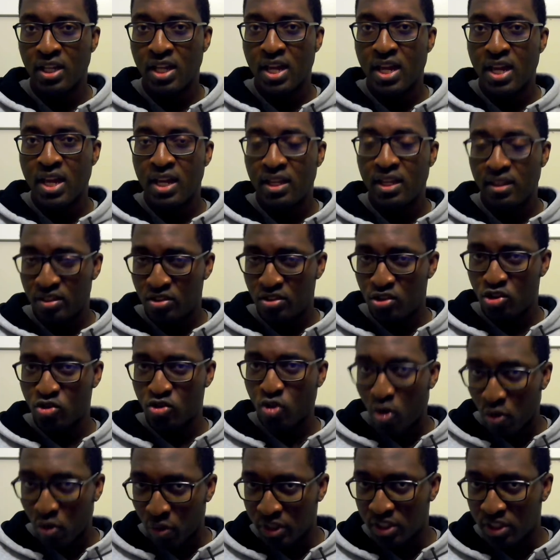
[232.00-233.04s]
the
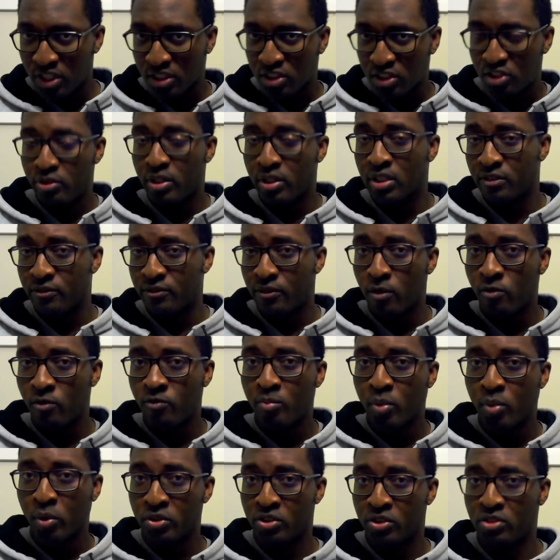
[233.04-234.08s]
storage and transfer of
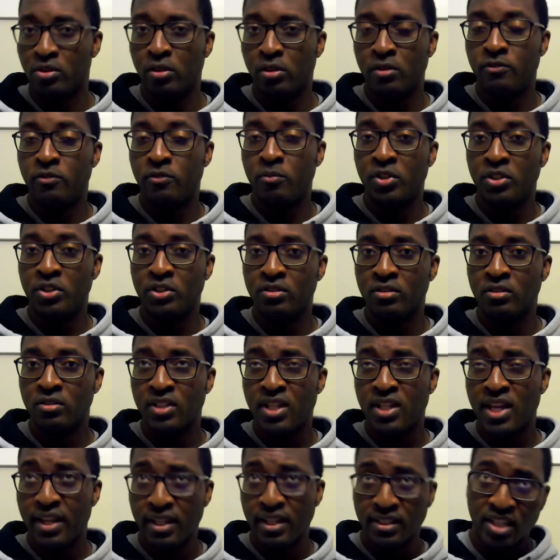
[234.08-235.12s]
personal information. An
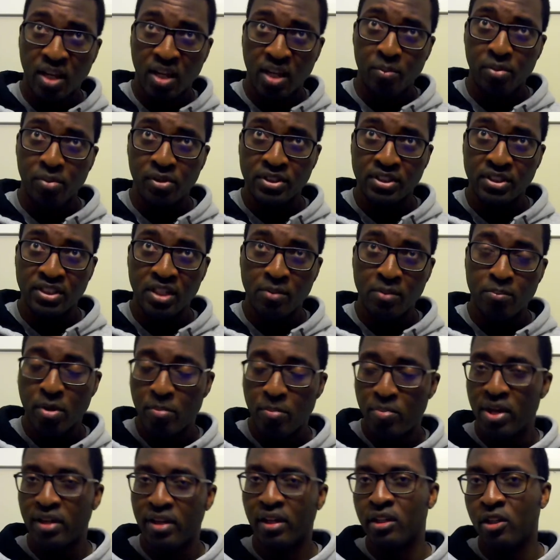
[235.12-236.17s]
example is the
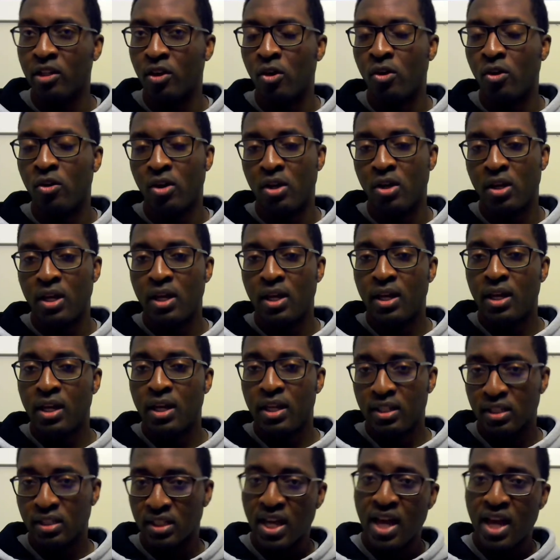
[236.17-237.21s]
PIPEDA law in
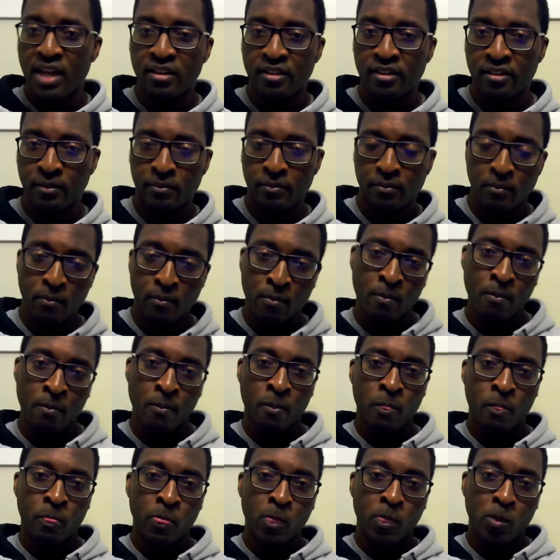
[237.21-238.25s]
Canada.
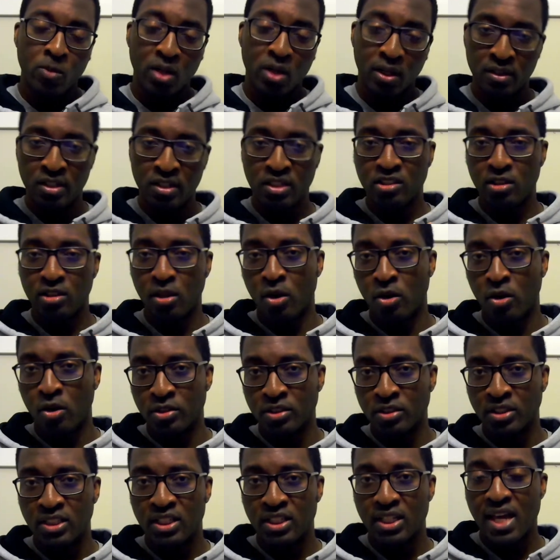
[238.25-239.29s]
Now, these laws
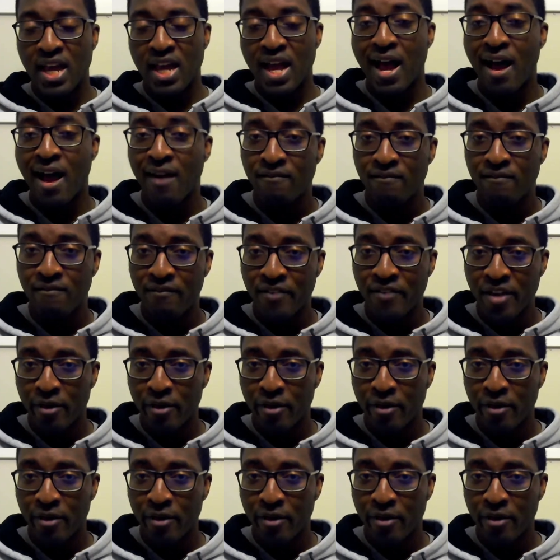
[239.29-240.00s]
have very,